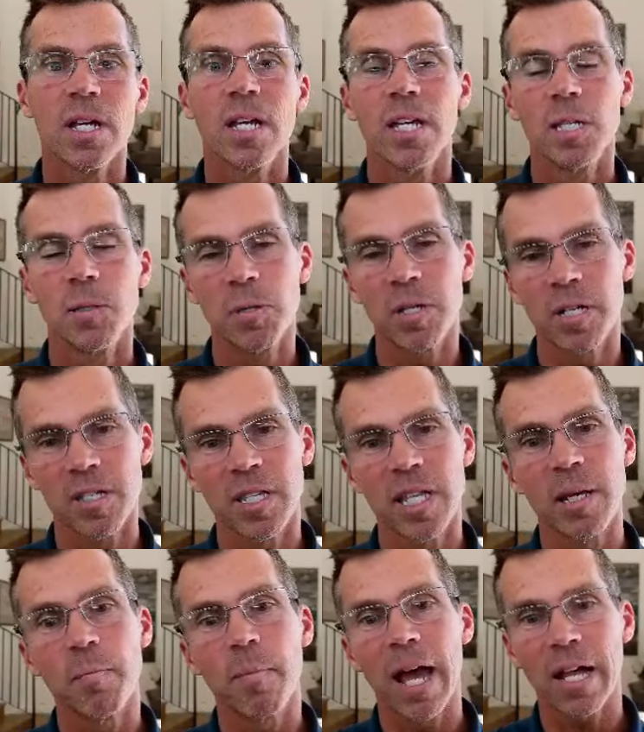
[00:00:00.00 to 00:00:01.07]
is because they
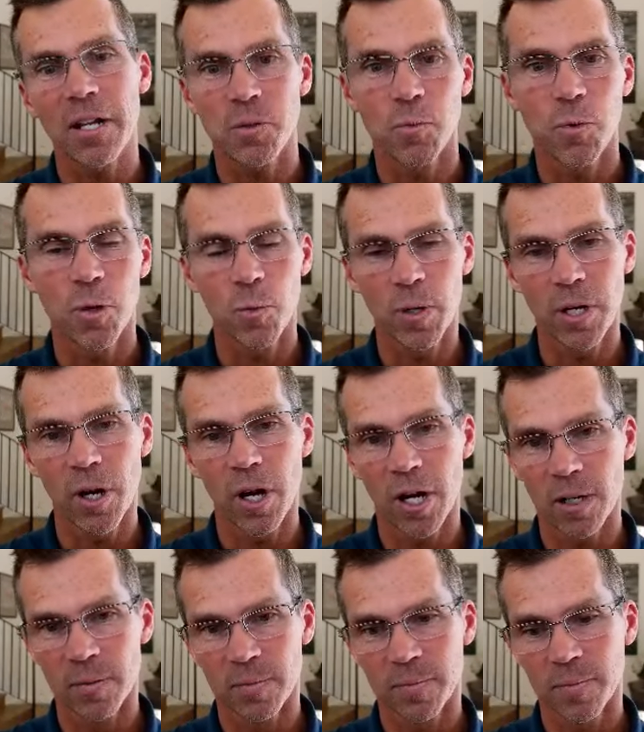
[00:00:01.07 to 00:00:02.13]
match where we are.
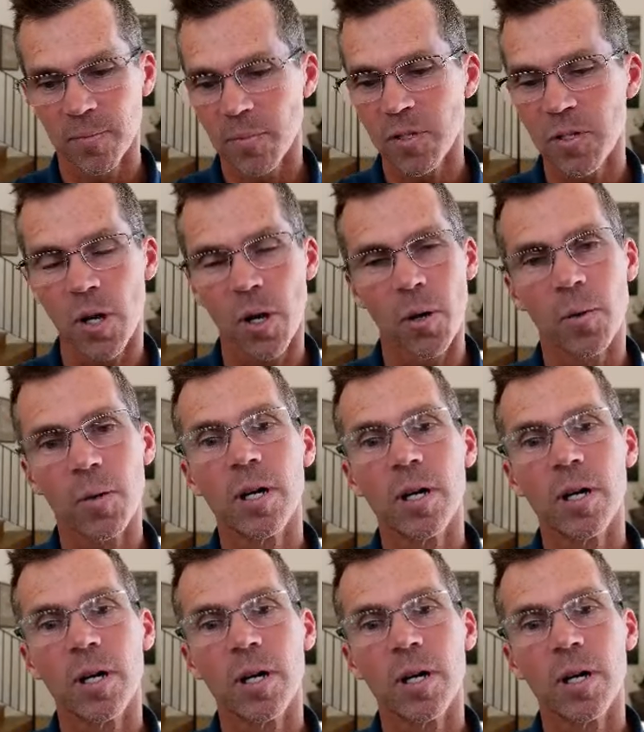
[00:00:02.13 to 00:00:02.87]
So